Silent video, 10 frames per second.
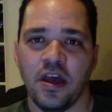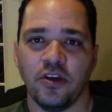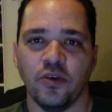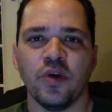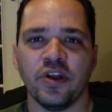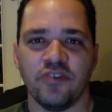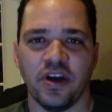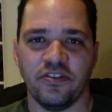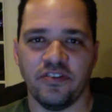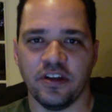you want to try
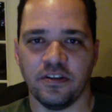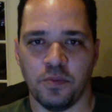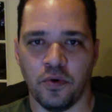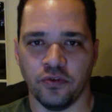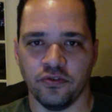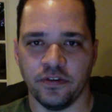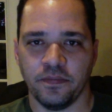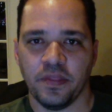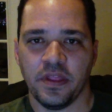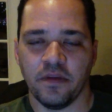and stick to portrait,
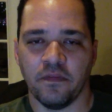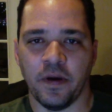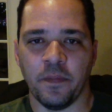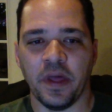right?